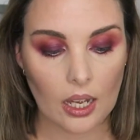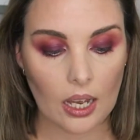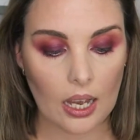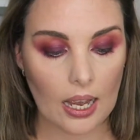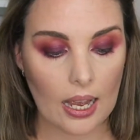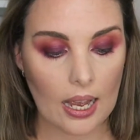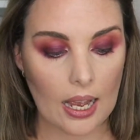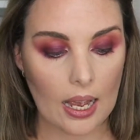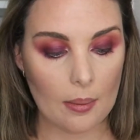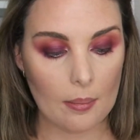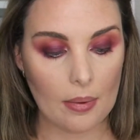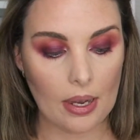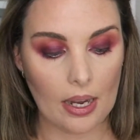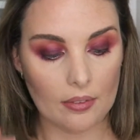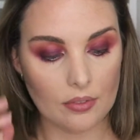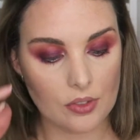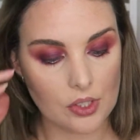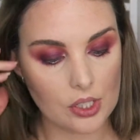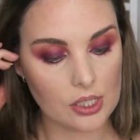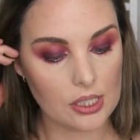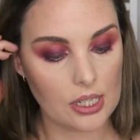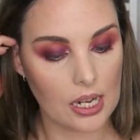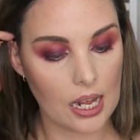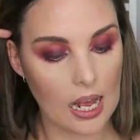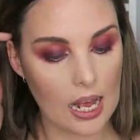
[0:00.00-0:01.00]
I've
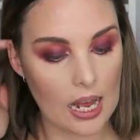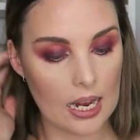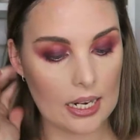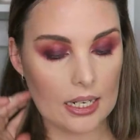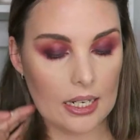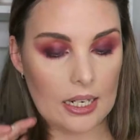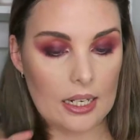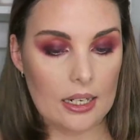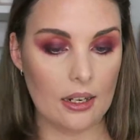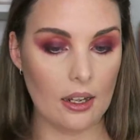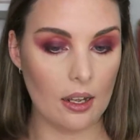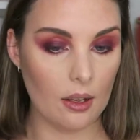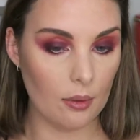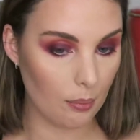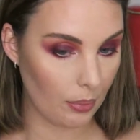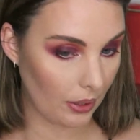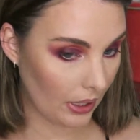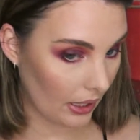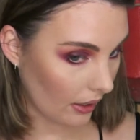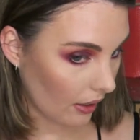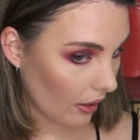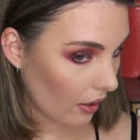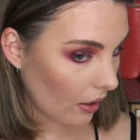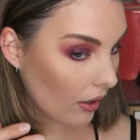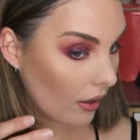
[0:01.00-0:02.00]
just added a
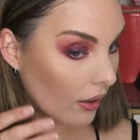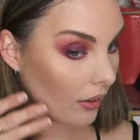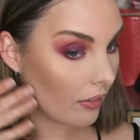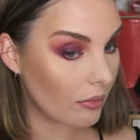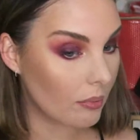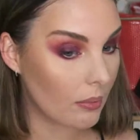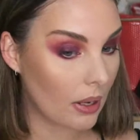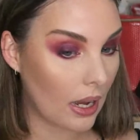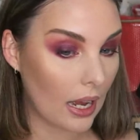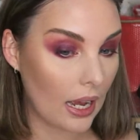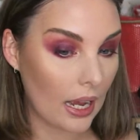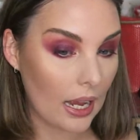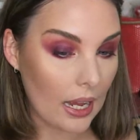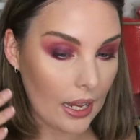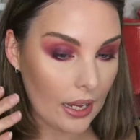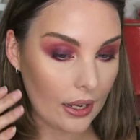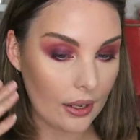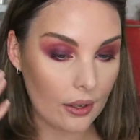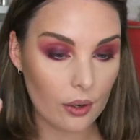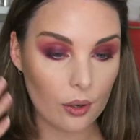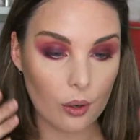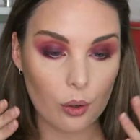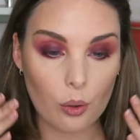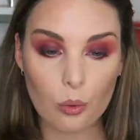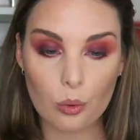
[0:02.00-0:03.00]
bit of
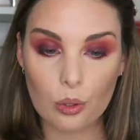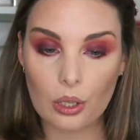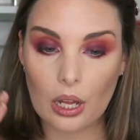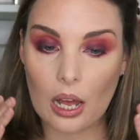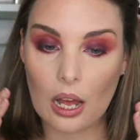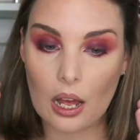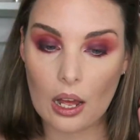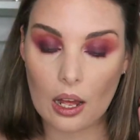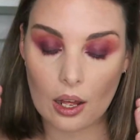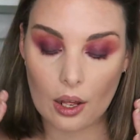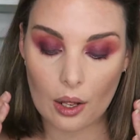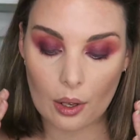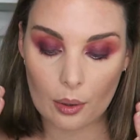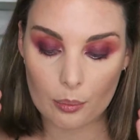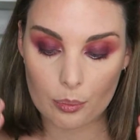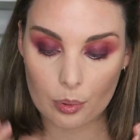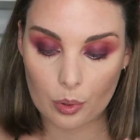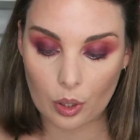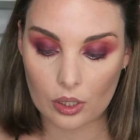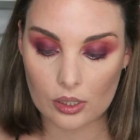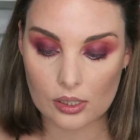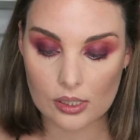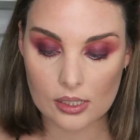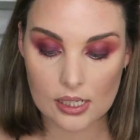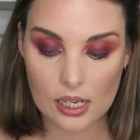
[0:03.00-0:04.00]
my Hoola
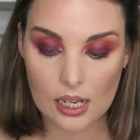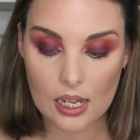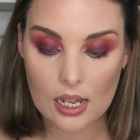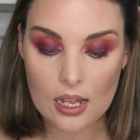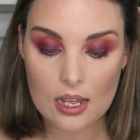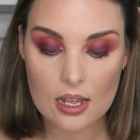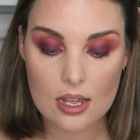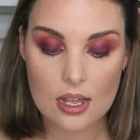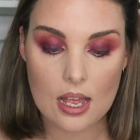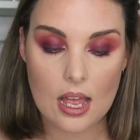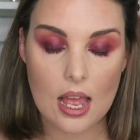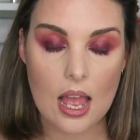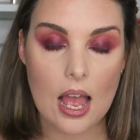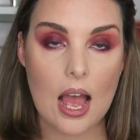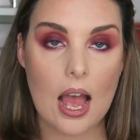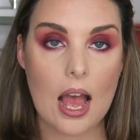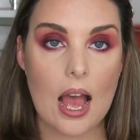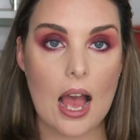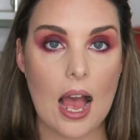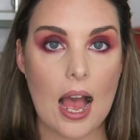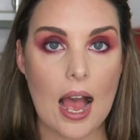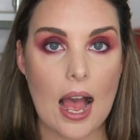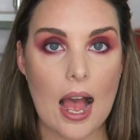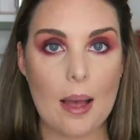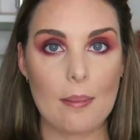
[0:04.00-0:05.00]
bronzer,
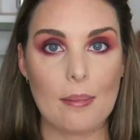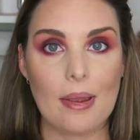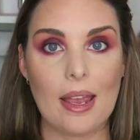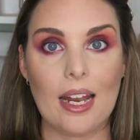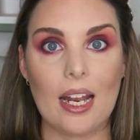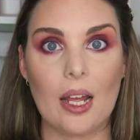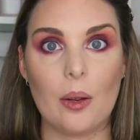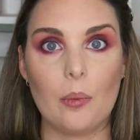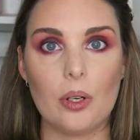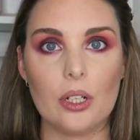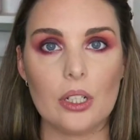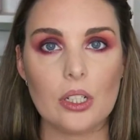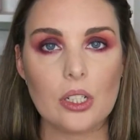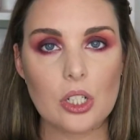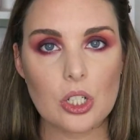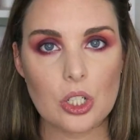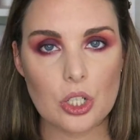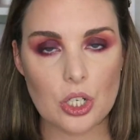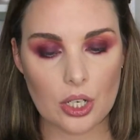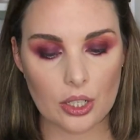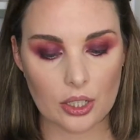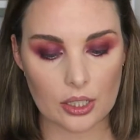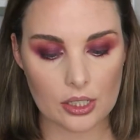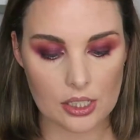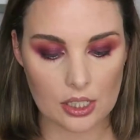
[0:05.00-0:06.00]
and I wanted to
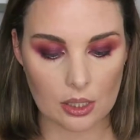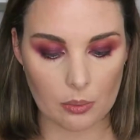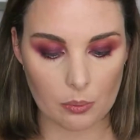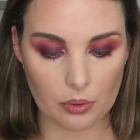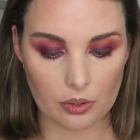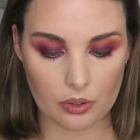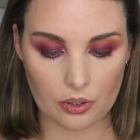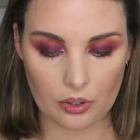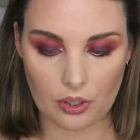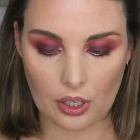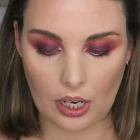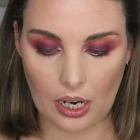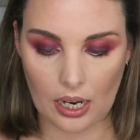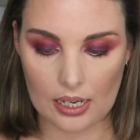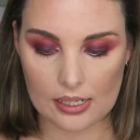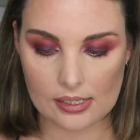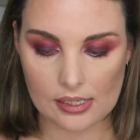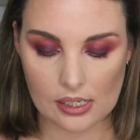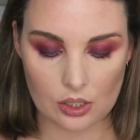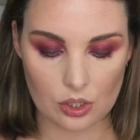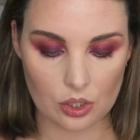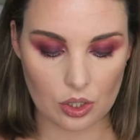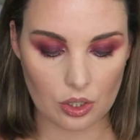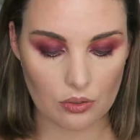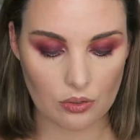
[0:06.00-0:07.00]
share a tip with you
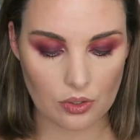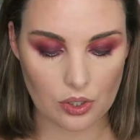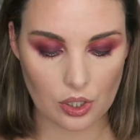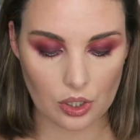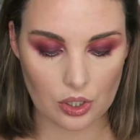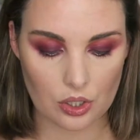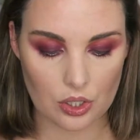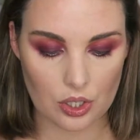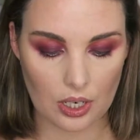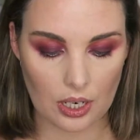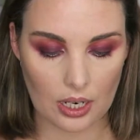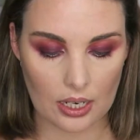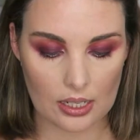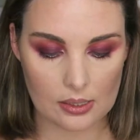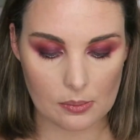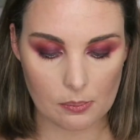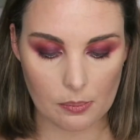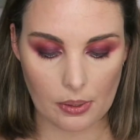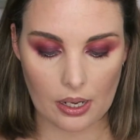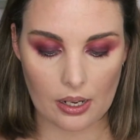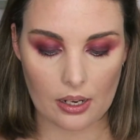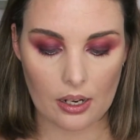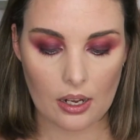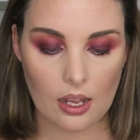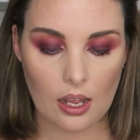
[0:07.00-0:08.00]
guys. I should have showed you guys,
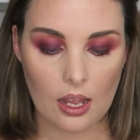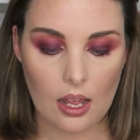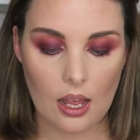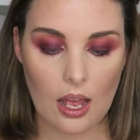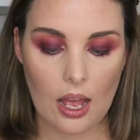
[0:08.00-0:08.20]
but